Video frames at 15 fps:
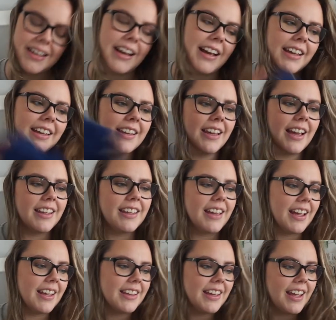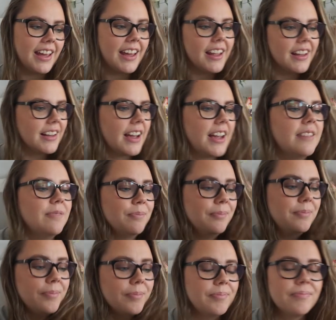I, I, I can't. I,
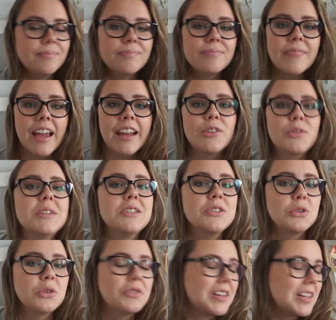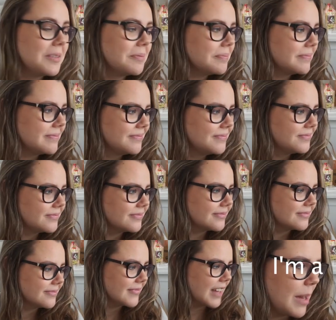I don't deserve it.
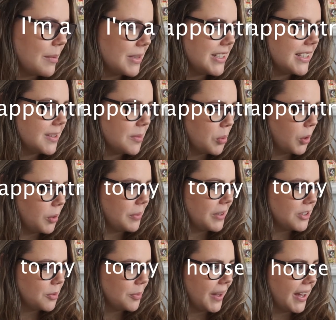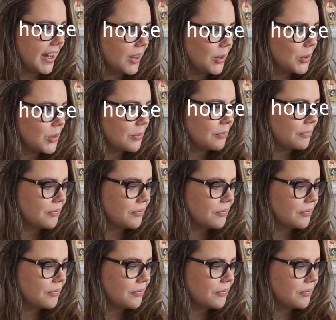I'm a disappointment to my house.